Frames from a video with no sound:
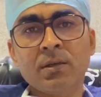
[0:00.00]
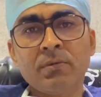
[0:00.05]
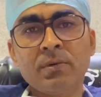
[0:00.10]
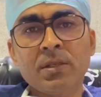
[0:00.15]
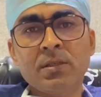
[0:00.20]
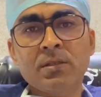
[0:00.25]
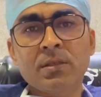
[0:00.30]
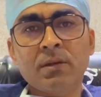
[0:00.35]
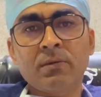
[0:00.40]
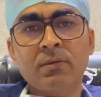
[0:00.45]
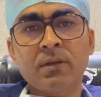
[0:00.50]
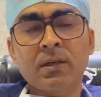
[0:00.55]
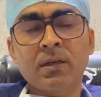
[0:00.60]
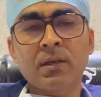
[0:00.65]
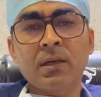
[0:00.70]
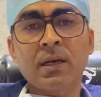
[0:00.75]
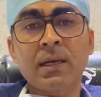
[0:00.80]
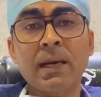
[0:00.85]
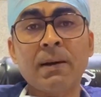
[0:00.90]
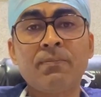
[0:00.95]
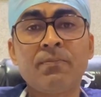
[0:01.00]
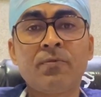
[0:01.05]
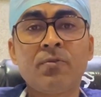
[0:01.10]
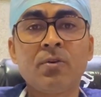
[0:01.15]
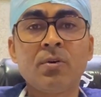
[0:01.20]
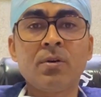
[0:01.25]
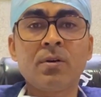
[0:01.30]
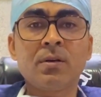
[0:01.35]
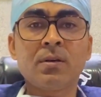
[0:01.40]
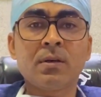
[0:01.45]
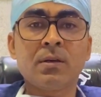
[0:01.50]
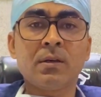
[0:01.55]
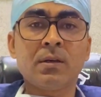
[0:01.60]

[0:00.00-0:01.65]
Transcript: which our club foot